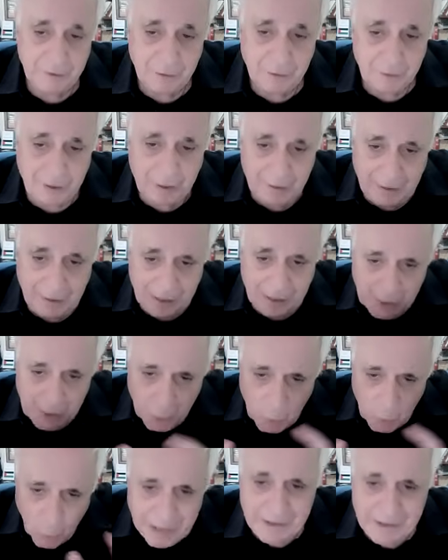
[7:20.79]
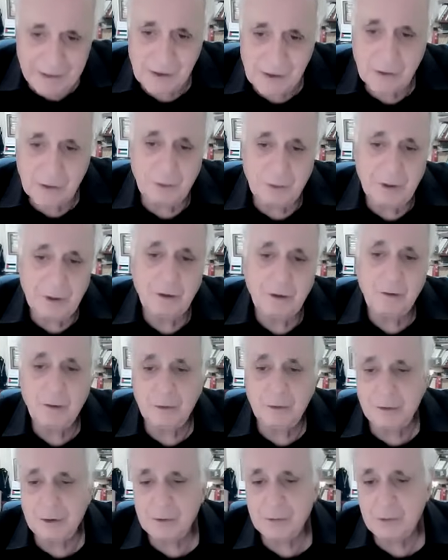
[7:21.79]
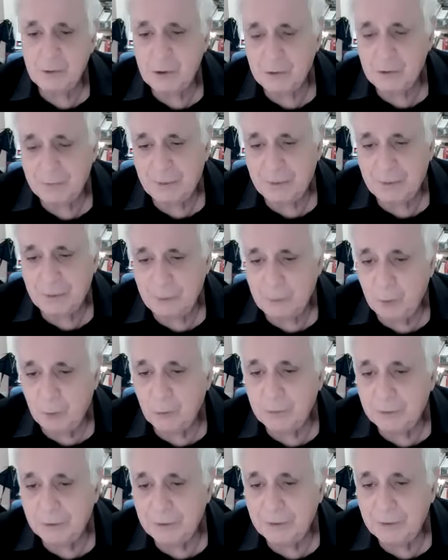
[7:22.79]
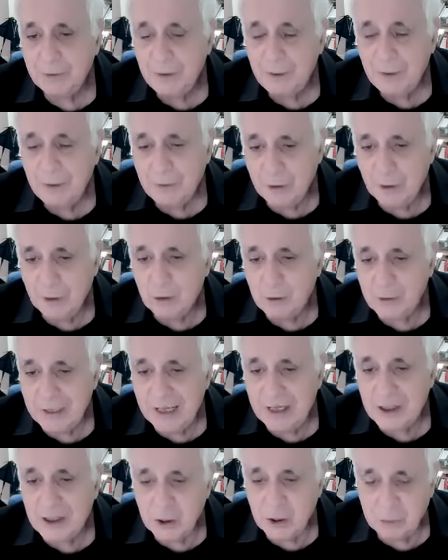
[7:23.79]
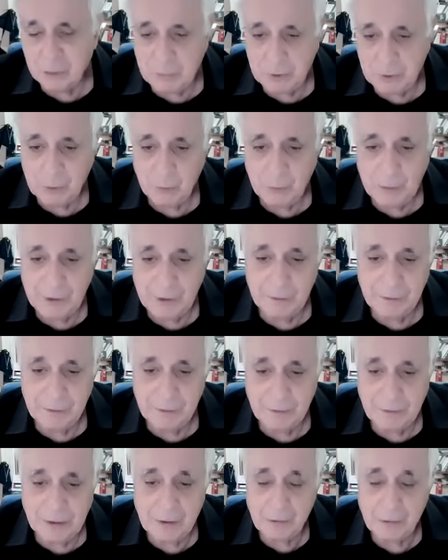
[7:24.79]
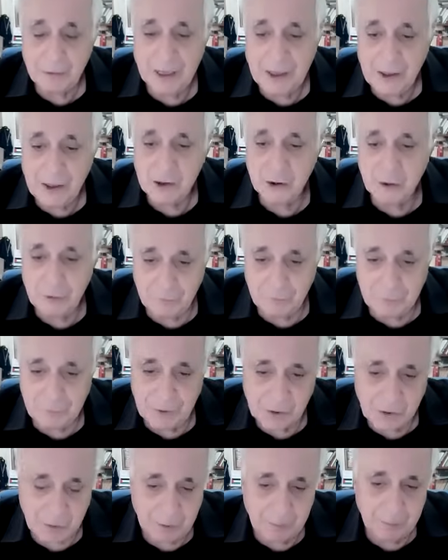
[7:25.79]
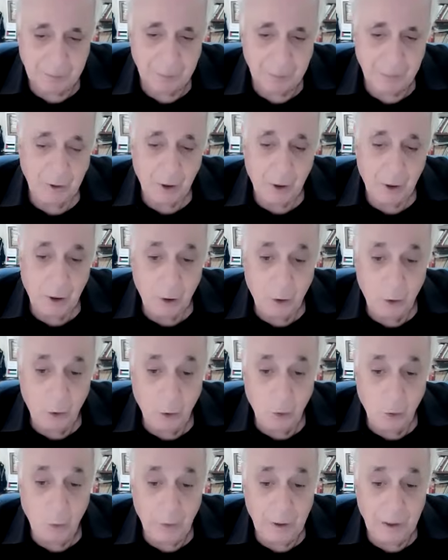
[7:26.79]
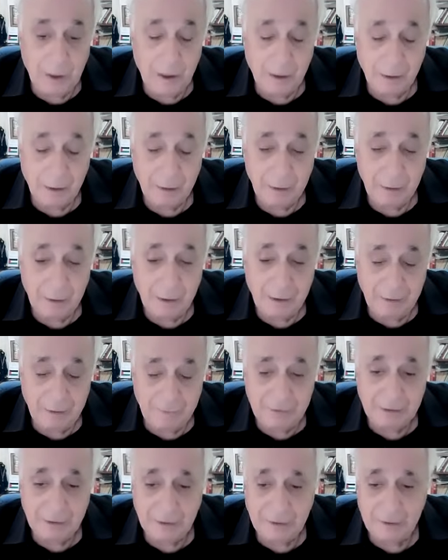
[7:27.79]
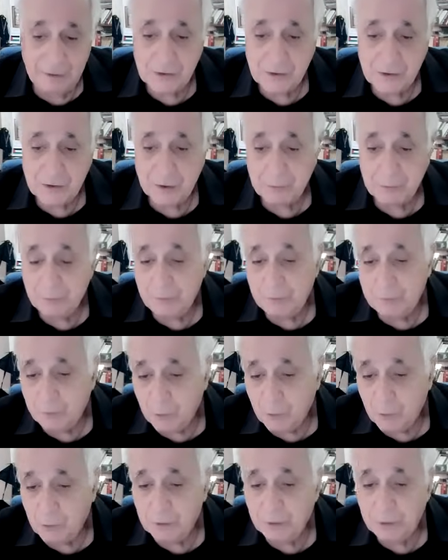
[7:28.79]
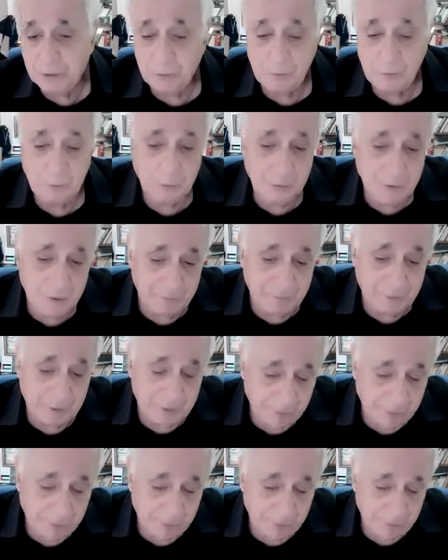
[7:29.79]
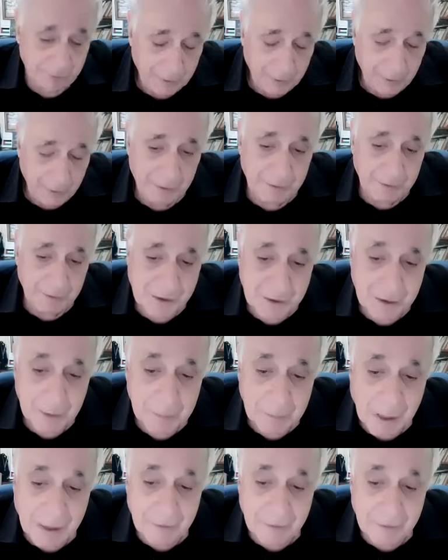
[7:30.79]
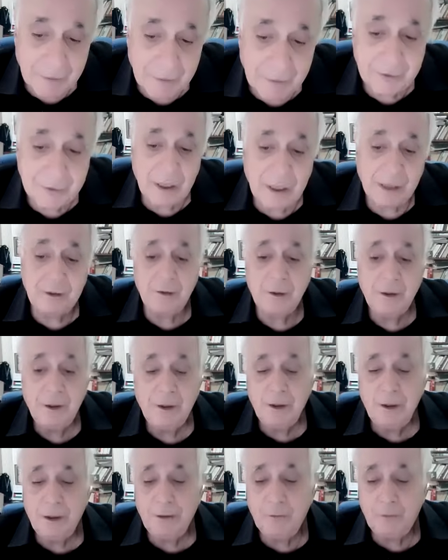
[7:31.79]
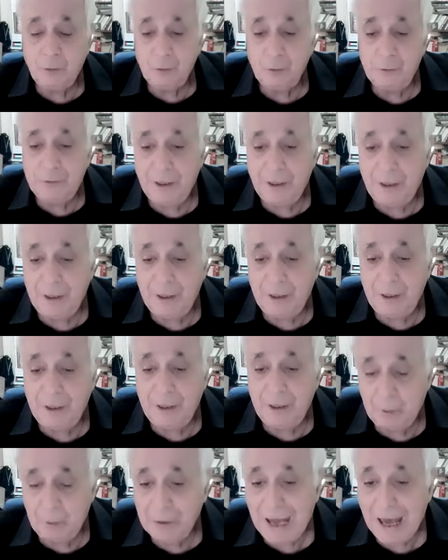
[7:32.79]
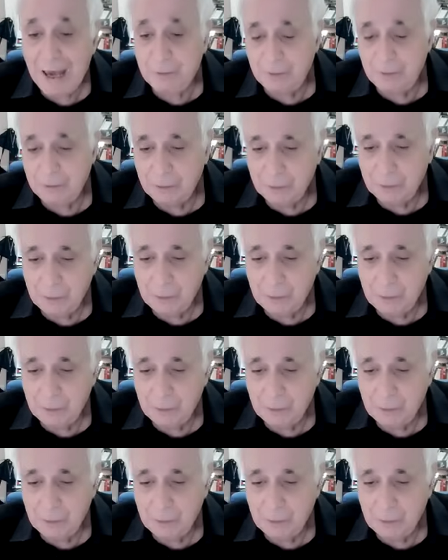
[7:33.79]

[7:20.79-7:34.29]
So that's one historical context which is very important, the connection between the creation of the strip, who were living in the strip before and who was living in the strip after 1948, and what happened